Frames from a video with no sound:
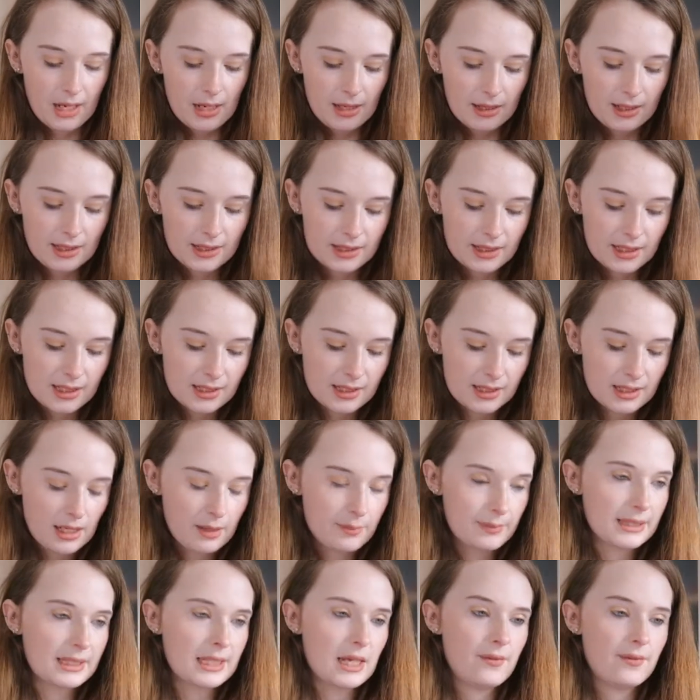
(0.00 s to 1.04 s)
This is the
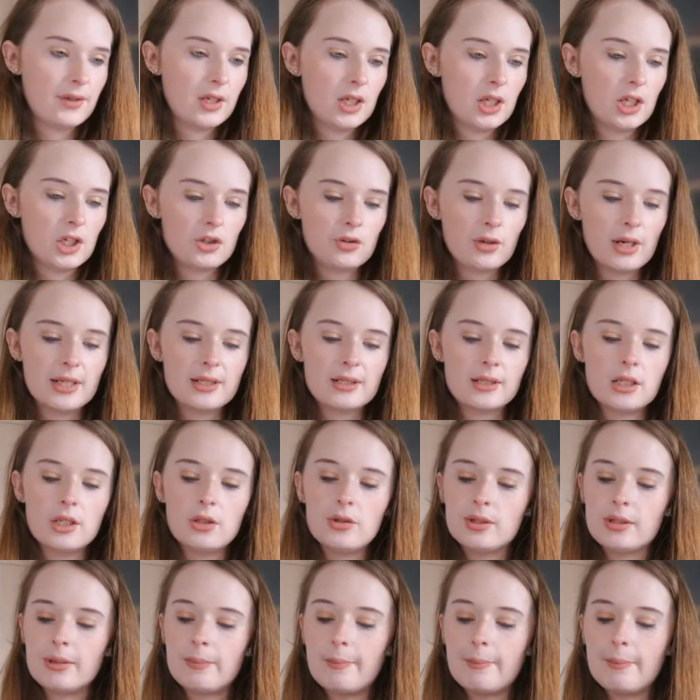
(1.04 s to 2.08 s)
number 7
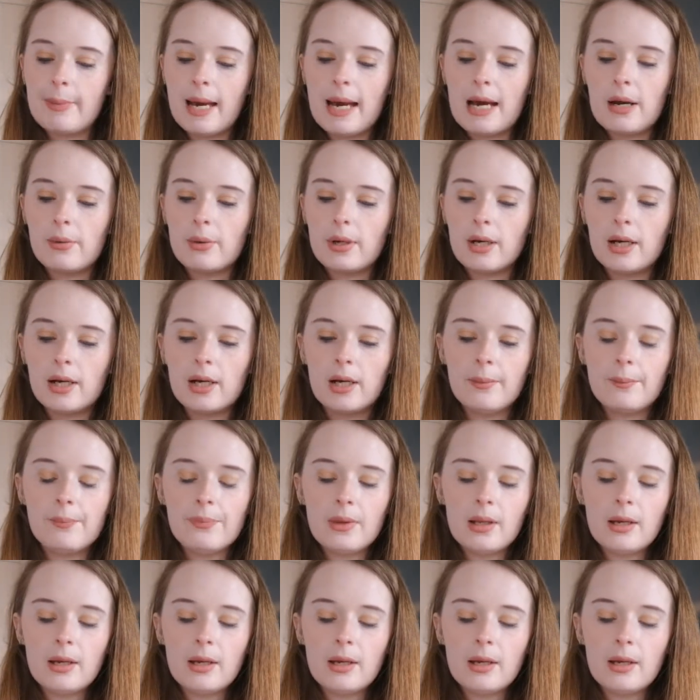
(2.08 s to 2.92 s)
translucent powder.